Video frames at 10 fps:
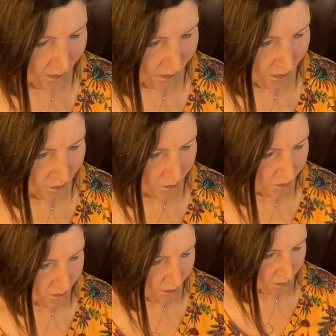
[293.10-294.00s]

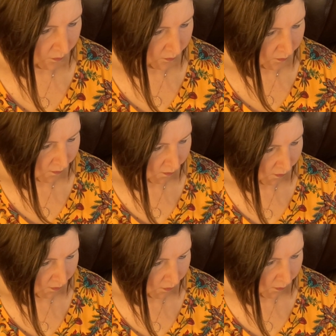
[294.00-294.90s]

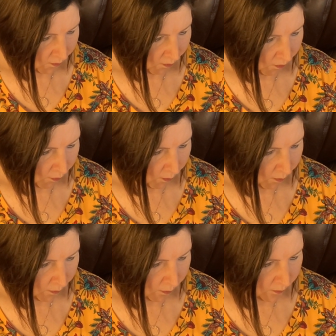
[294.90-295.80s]

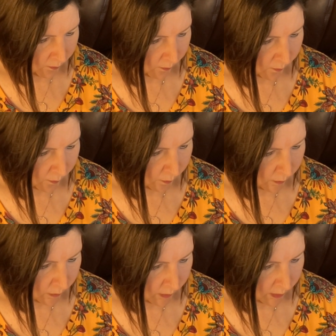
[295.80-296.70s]

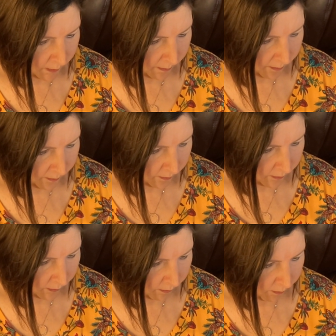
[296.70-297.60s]

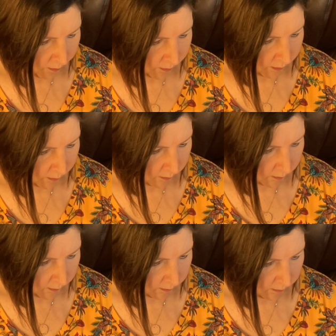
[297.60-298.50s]

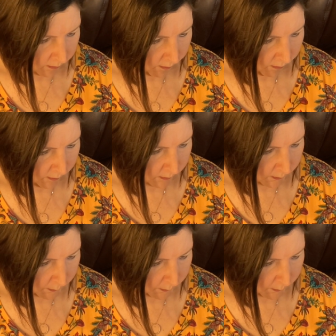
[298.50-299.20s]
(silence)